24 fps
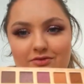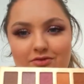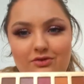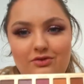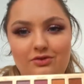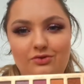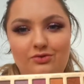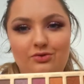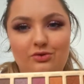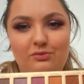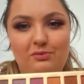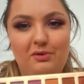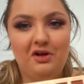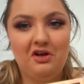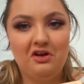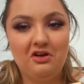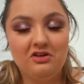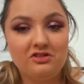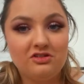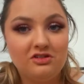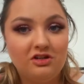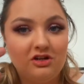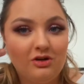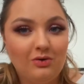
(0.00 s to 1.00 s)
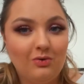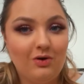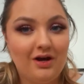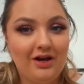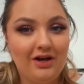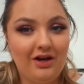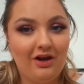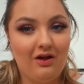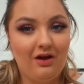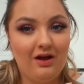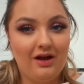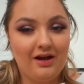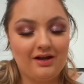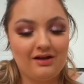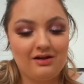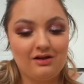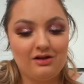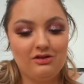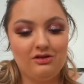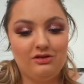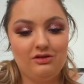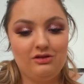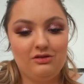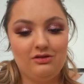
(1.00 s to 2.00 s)
neutral person. I quite like
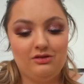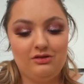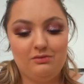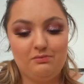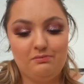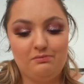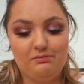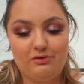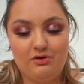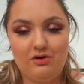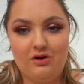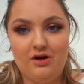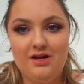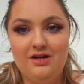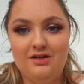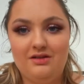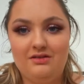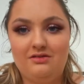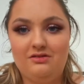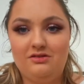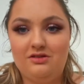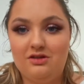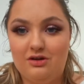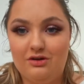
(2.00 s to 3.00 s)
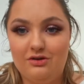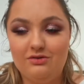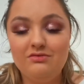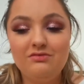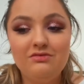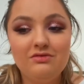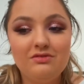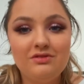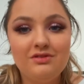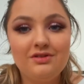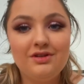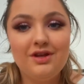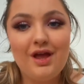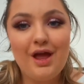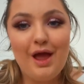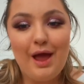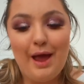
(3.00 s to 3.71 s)
the bright tones,